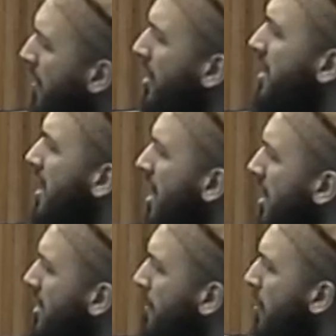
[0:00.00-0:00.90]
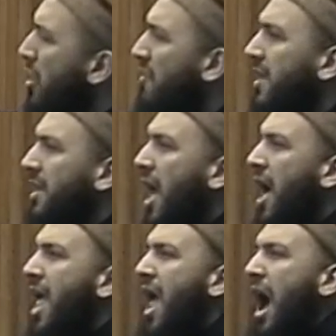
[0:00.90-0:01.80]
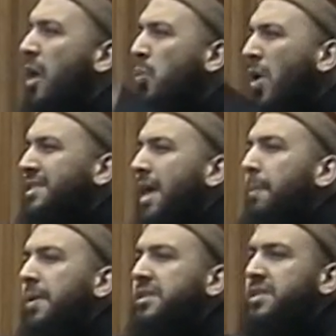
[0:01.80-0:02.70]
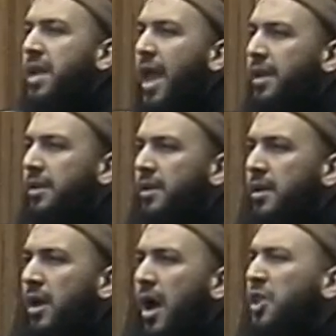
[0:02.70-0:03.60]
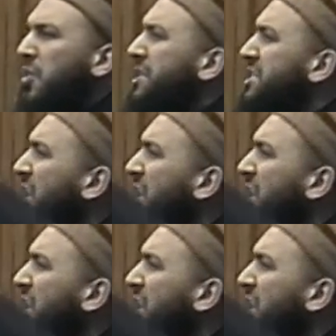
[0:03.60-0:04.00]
upon the book of Allah and what is happening tonight. I don't need